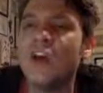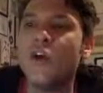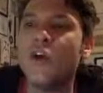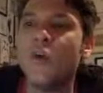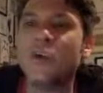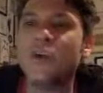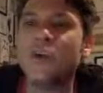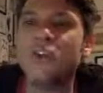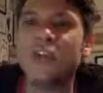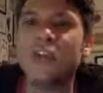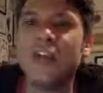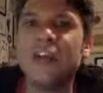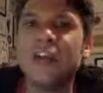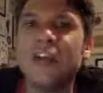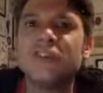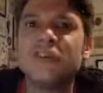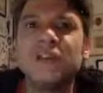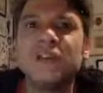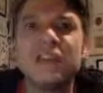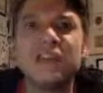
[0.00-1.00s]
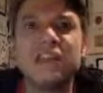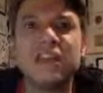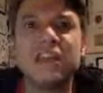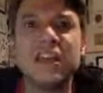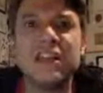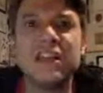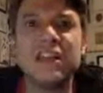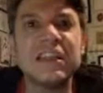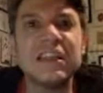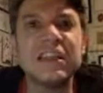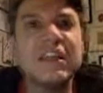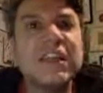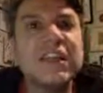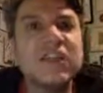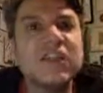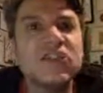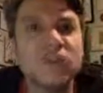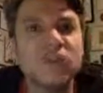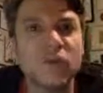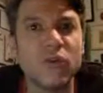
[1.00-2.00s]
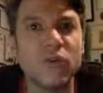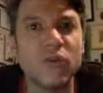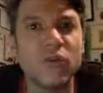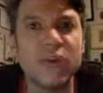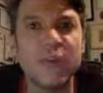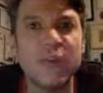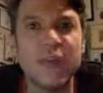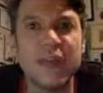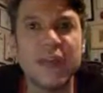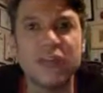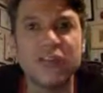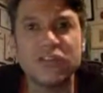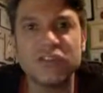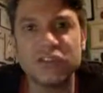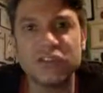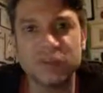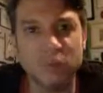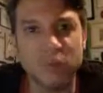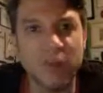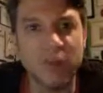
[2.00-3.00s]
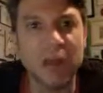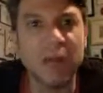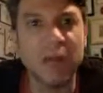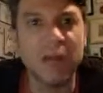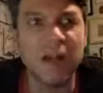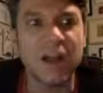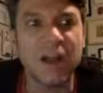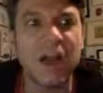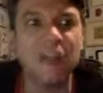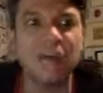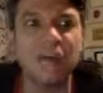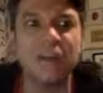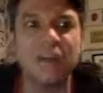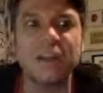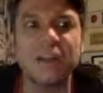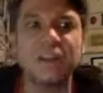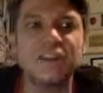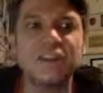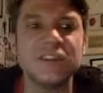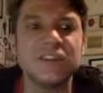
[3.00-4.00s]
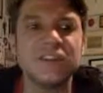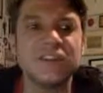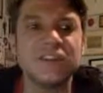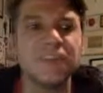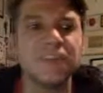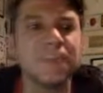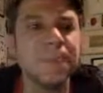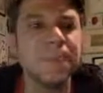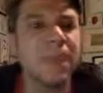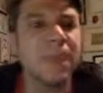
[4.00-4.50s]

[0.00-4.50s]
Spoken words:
which allows me to send keystroke commands throughout my operating system.